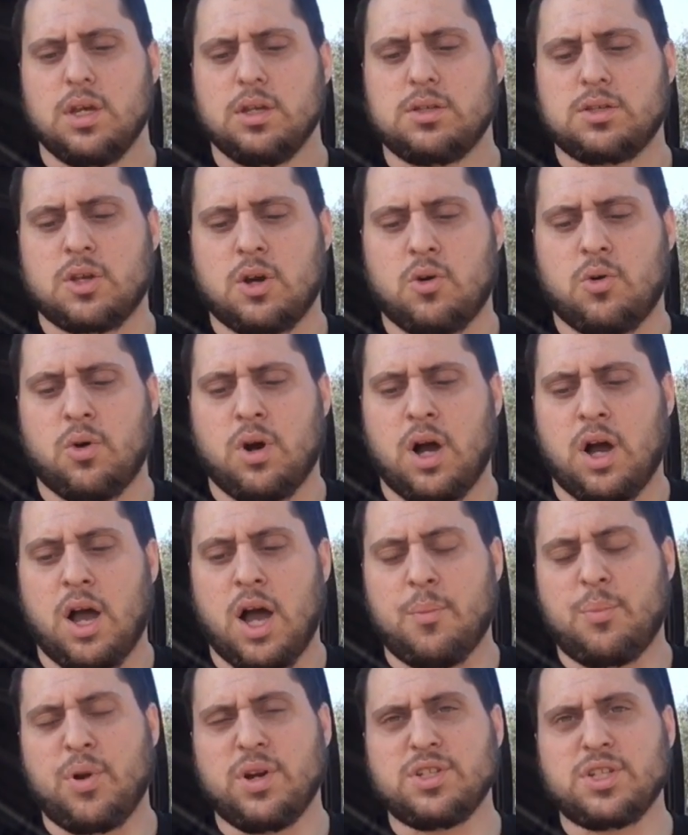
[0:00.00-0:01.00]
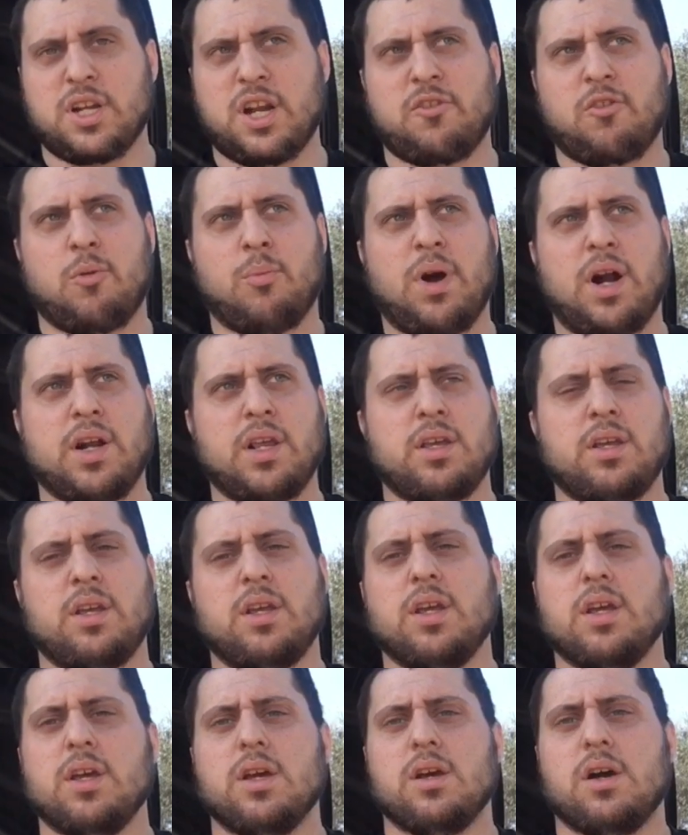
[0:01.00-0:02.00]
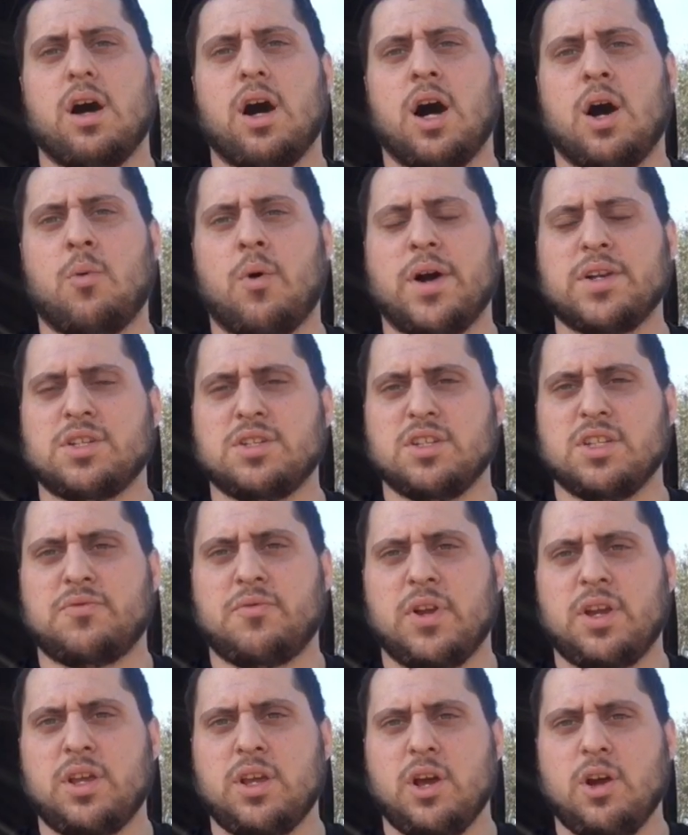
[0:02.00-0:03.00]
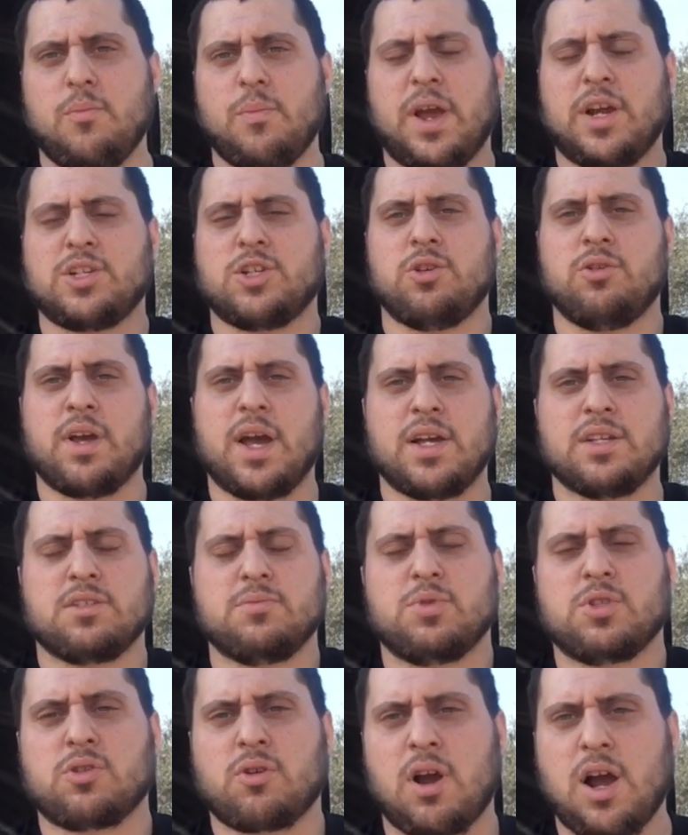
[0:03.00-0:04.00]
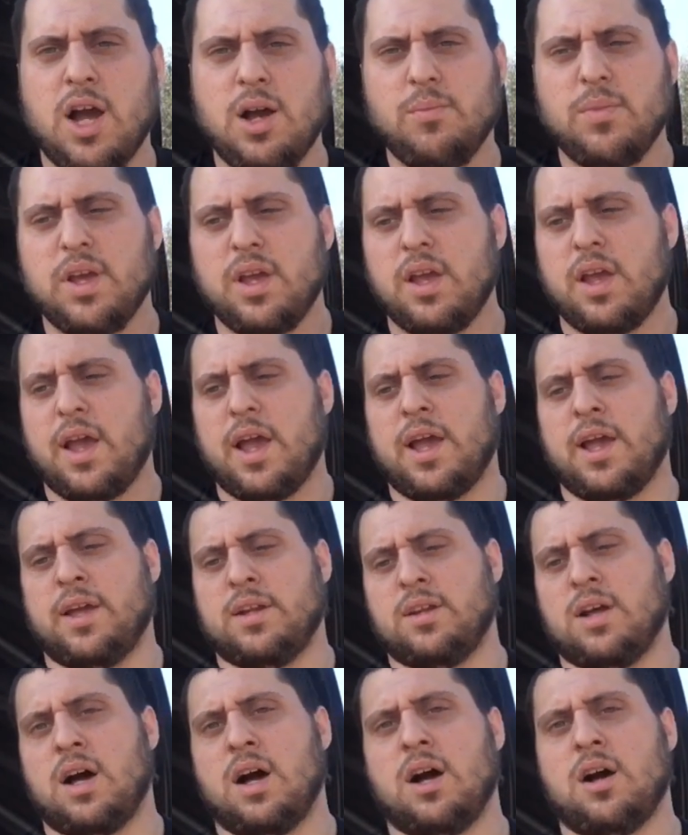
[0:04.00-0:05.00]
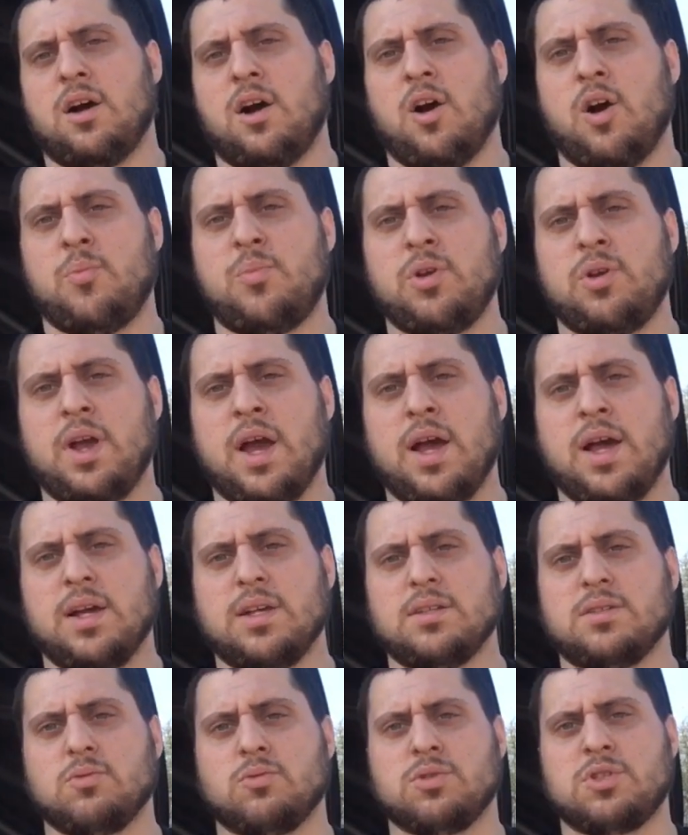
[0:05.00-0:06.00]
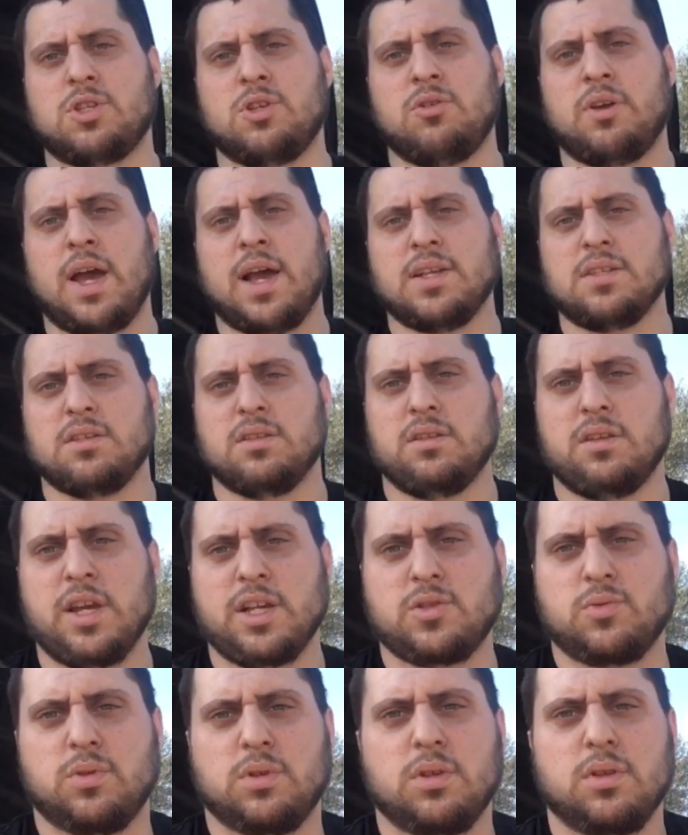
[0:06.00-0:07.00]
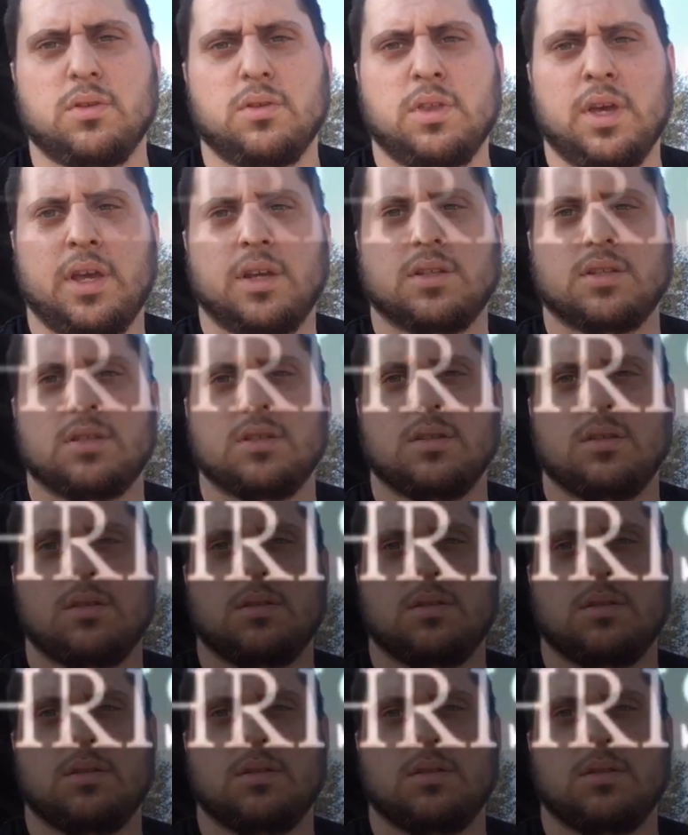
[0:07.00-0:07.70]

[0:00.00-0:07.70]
So I appreciate everybody watching this video. Make sure you guys subscribe, and hope you guys, we'll see you guys in the next one. Thanks.